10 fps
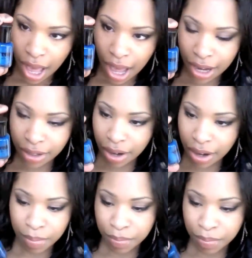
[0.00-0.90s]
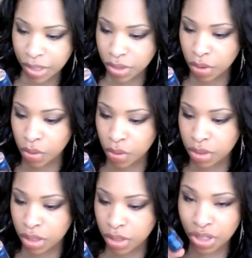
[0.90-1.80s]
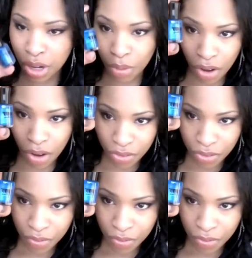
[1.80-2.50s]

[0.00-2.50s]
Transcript: and um, it's called Show Off.